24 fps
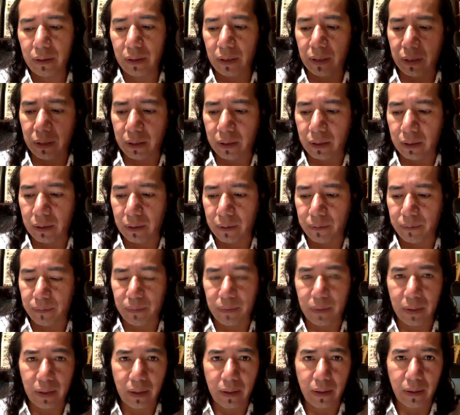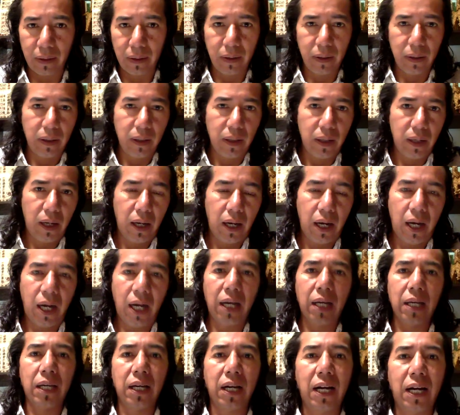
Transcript: Uh, I